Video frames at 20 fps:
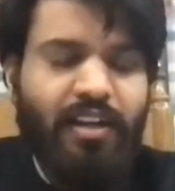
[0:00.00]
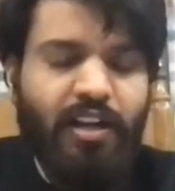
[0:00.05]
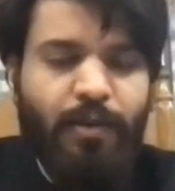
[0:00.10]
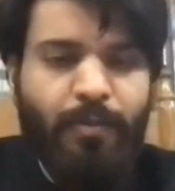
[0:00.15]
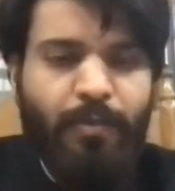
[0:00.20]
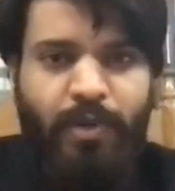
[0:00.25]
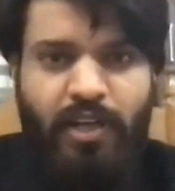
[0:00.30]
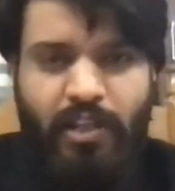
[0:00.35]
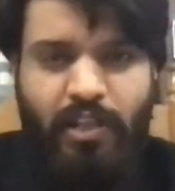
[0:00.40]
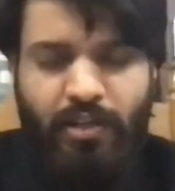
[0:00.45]
a
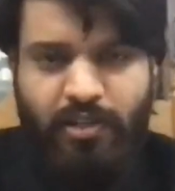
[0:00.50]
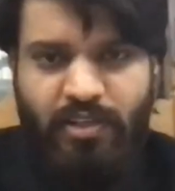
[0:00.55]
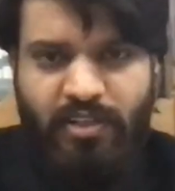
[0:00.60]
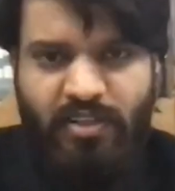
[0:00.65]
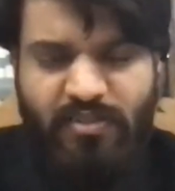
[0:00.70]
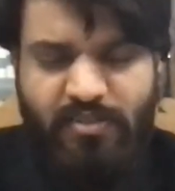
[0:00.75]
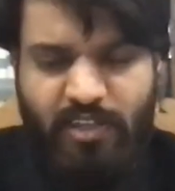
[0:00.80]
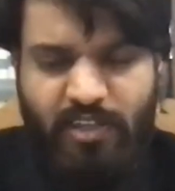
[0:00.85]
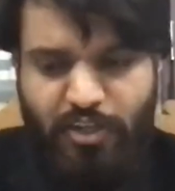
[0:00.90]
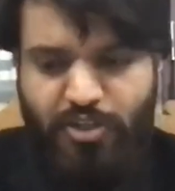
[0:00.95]
particular
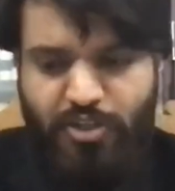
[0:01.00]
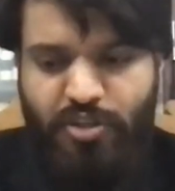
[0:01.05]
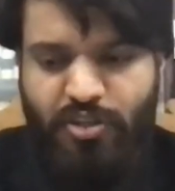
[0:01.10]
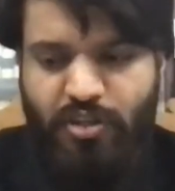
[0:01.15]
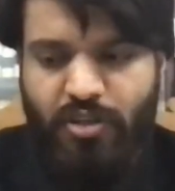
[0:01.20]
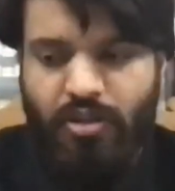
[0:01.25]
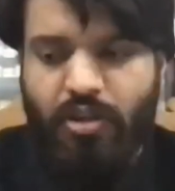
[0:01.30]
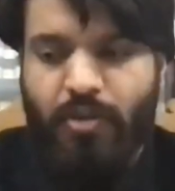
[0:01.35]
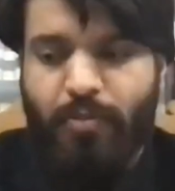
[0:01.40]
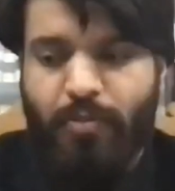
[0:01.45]
section
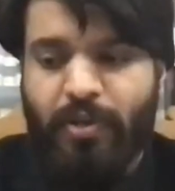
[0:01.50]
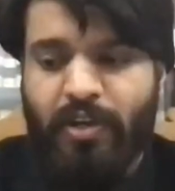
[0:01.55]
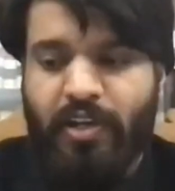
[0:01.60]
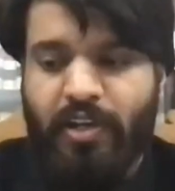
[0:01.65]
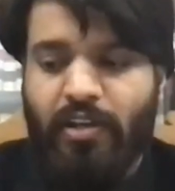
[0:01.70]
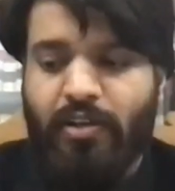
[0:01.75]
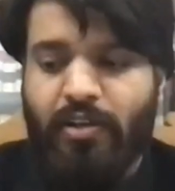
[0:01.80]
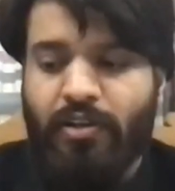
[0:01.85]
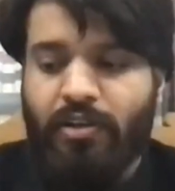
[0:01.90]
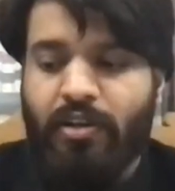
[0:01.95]
or a
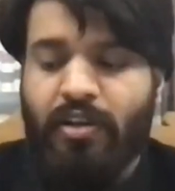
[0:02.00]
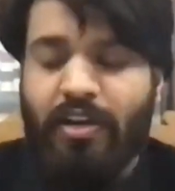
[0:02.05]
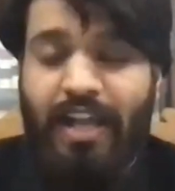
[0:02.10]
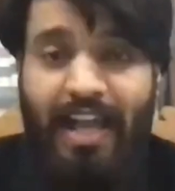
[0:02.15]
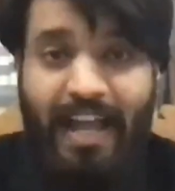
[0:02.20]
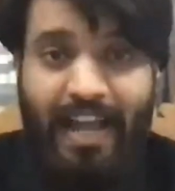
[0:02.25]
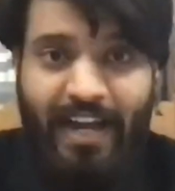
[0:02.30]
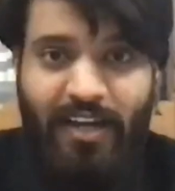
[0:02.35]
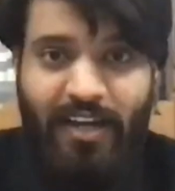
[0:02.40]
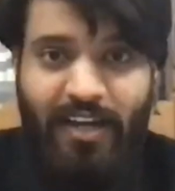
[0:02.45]
particular
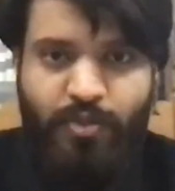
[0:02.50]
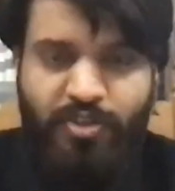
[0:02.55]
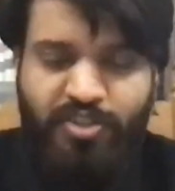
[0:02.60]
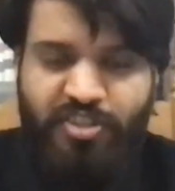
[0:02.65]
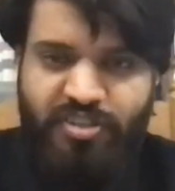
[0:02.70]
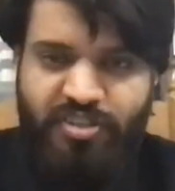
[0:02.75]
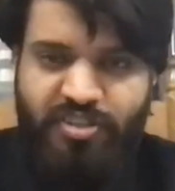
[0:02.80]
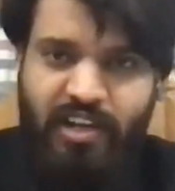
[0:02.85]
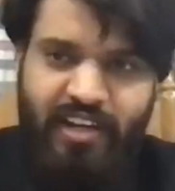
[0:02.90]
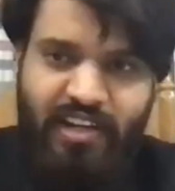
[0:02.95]
act which is
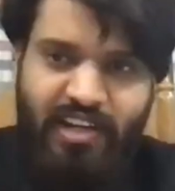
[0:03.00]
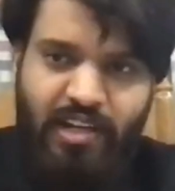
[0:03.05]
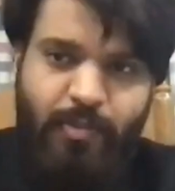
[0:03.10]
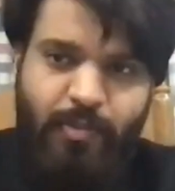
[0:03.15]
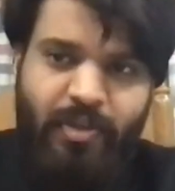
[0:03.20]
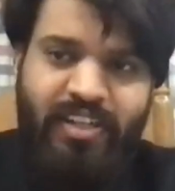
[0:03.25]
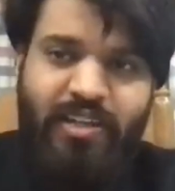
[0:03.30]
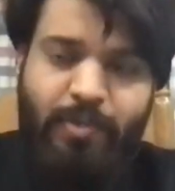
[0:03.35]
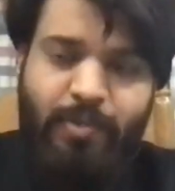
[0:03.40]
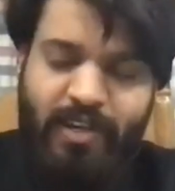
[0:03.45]
currently being
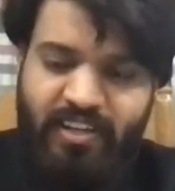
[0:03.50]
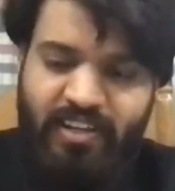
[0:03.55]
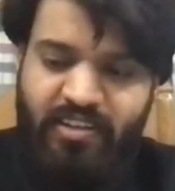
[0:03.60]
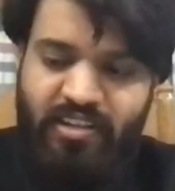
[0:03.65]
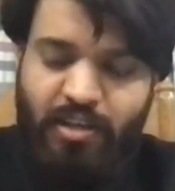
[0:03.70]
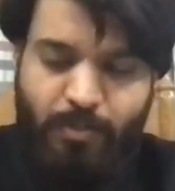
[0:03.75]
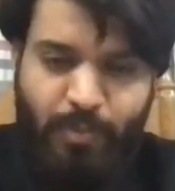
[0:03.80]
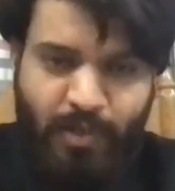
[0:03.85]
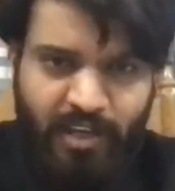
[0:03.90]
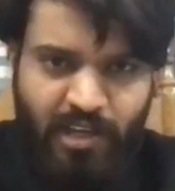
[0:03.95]
debated in the
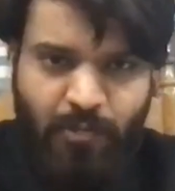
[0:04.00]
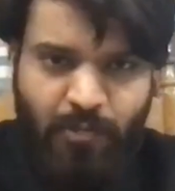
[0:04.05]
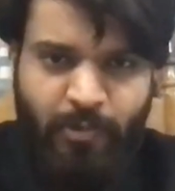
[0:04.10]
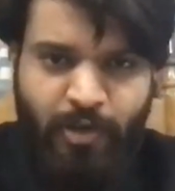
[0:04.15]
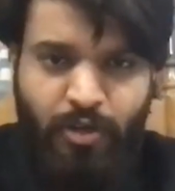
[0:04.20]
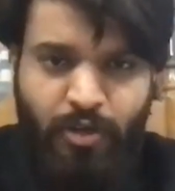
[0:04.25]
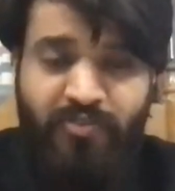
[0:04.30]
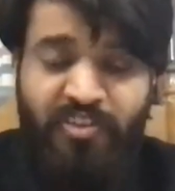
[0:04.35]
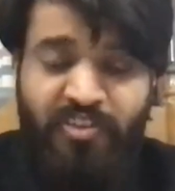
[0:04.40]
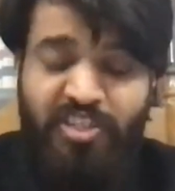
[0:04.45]
parliament
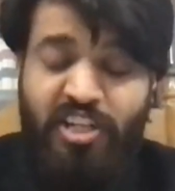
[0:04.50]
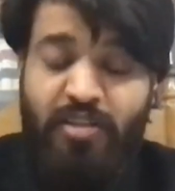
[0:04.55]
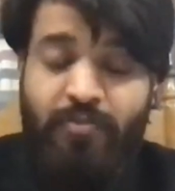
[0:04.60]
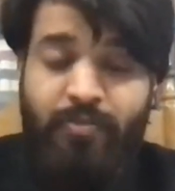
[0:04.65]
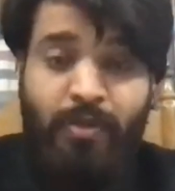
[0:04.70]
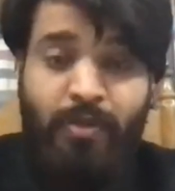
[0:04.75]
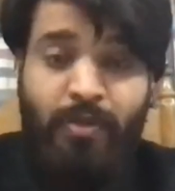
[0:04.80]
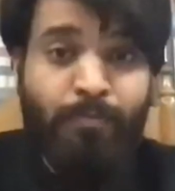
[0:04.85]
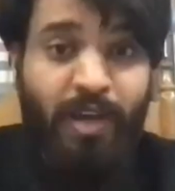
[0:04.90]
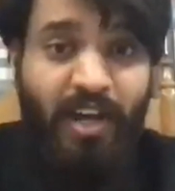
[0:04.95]
or which has
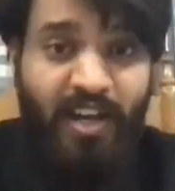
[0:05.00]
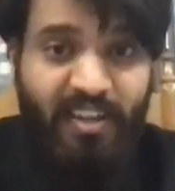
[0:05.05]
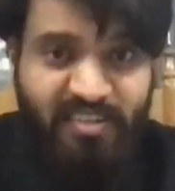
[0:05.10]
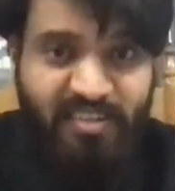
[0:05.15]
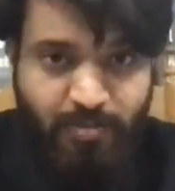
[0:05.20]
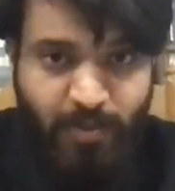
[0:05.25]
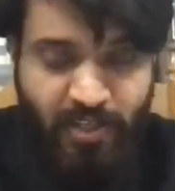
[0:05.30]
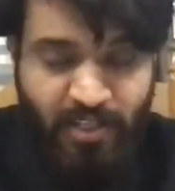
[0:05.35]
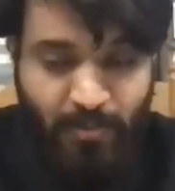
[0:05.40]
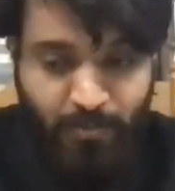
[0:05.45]
been passed
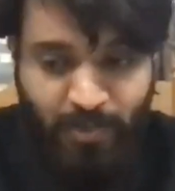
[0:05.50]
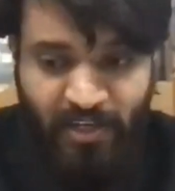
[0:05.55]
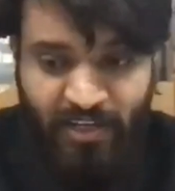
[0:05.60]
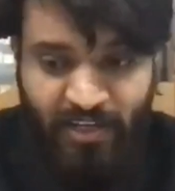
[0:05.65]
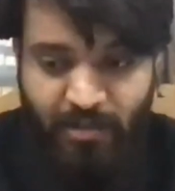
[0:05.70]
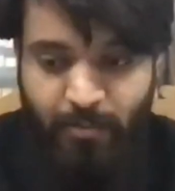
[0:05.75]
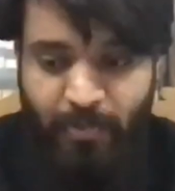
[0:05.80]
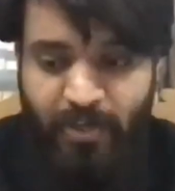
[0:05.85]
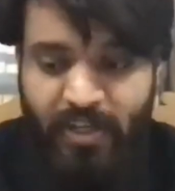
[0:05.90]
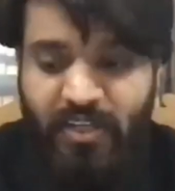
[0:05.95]
by the
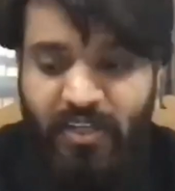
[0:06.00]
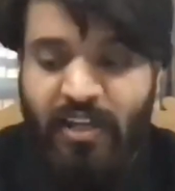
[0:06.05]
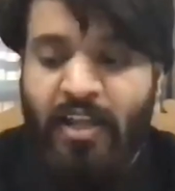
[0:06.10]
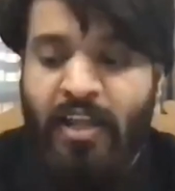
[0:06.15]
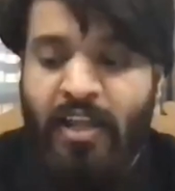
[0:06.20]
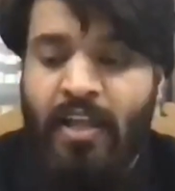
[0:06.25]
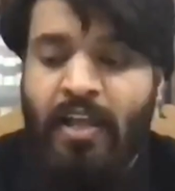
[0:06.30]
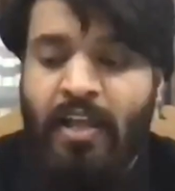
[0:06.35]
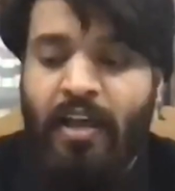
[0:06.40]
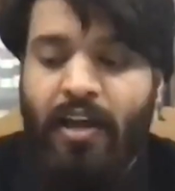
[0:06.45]
parliament,
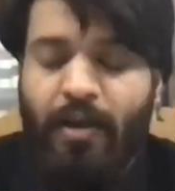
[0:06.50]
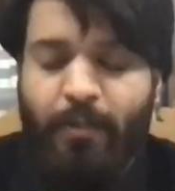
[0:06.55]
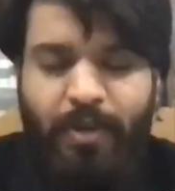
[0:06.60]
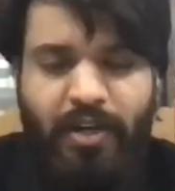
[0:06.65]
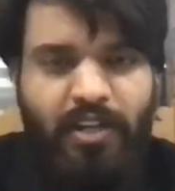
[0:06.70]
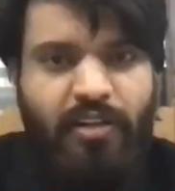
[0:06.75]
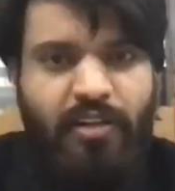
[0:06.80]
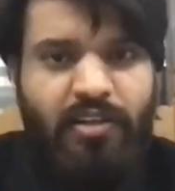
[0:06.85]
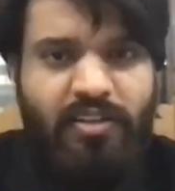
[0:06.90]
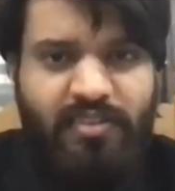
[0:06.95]
a
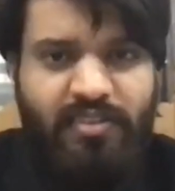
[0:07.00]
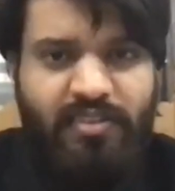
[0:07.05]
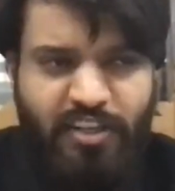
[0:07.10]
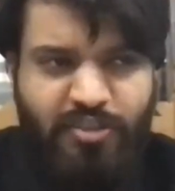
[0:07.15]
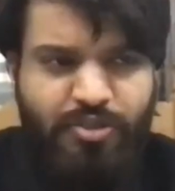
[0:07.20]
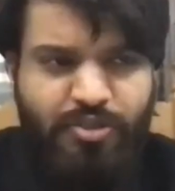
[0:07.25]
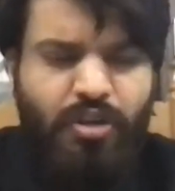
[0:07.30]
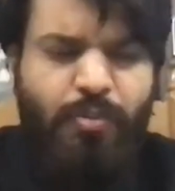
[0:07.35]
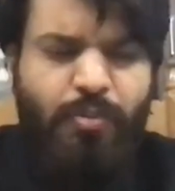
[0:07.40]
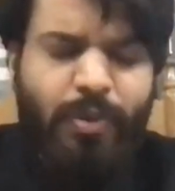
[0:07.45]
particular
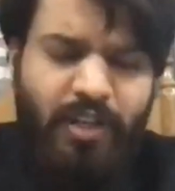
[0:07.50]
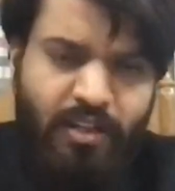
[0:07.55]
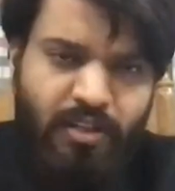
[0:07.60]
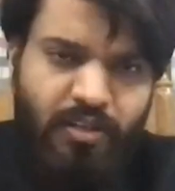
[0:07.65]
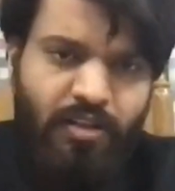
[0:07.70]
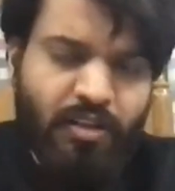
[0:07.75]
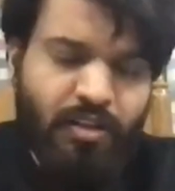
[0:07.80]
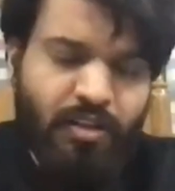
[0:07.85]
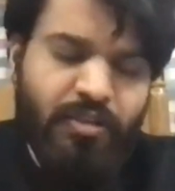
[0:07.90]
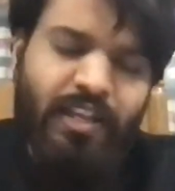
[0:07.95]
section or a
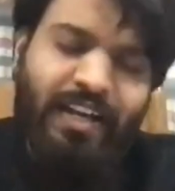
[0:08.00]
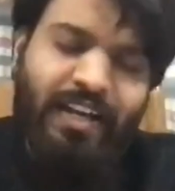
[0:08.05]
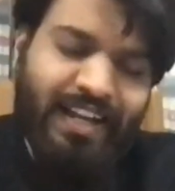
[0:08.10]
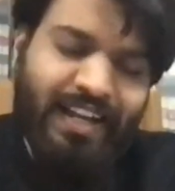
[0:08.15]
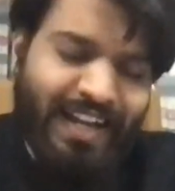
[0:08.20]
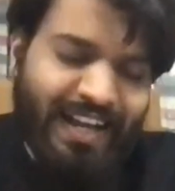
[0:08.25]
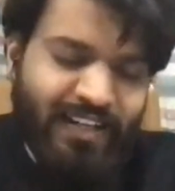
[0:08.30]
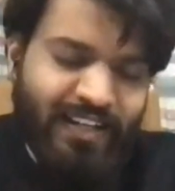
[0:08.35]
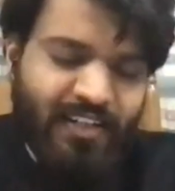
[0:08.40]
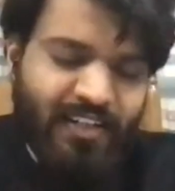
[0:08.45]
particular that
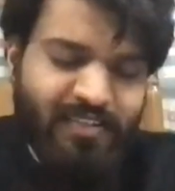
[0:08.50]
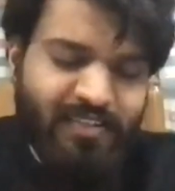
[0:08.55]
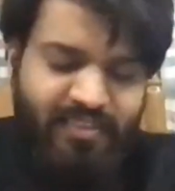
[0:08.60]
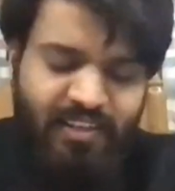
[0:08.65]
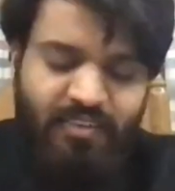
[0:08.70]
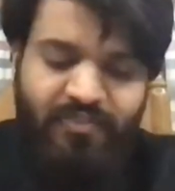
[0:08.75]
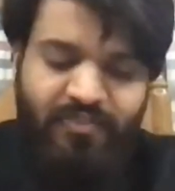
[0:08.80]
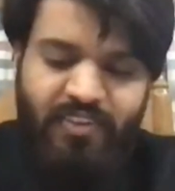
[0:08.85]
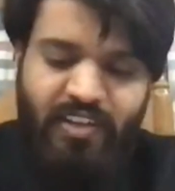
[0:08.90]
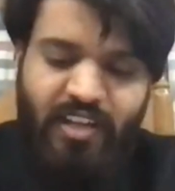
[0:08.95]
act itself
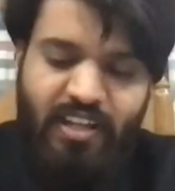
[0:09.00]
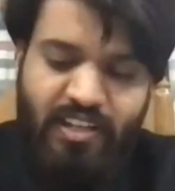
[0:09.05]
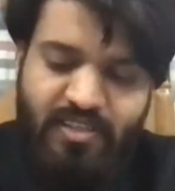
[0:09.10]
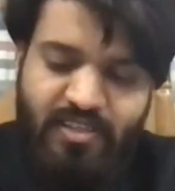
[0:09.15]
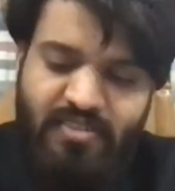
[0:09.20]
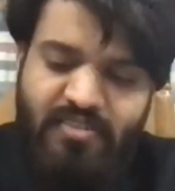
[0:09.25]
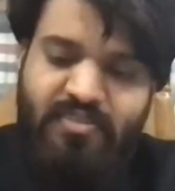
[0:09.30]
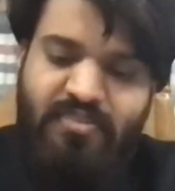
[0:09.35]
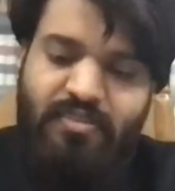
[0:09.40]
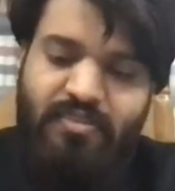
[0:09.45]

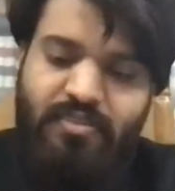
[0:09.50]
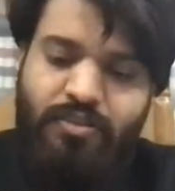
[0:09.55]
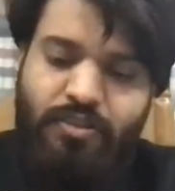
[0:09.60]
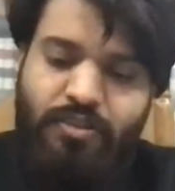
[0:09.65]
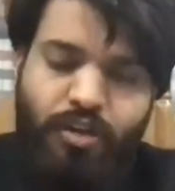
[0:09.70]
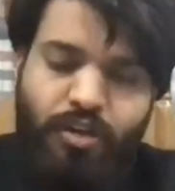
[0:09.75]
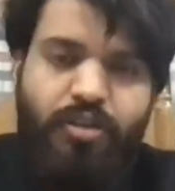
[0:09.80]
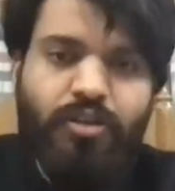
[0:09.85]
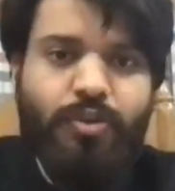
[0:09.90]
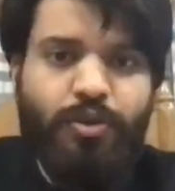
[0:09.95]
is
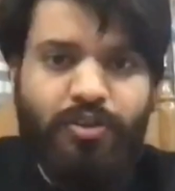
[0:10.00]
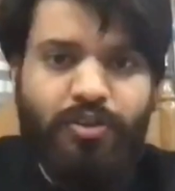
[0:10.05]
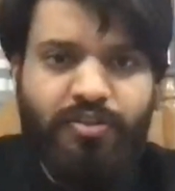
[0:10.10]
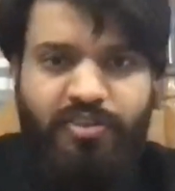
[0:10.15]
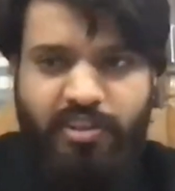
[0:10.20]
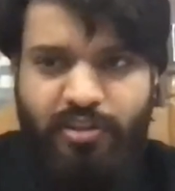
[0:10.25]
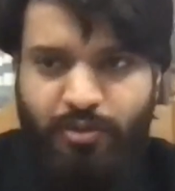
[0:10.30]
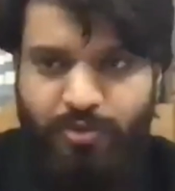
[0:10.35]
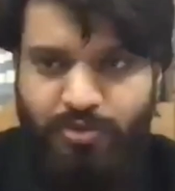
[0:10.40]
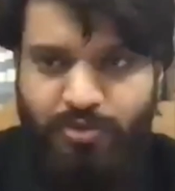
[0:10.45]
not
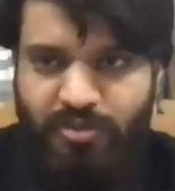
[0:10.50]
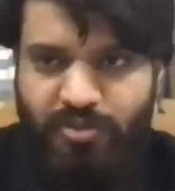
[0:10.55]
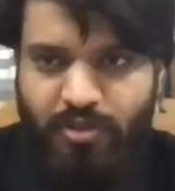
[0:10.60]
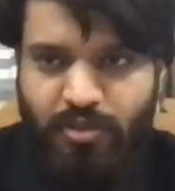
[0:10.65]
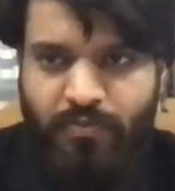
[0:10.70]
constitutional,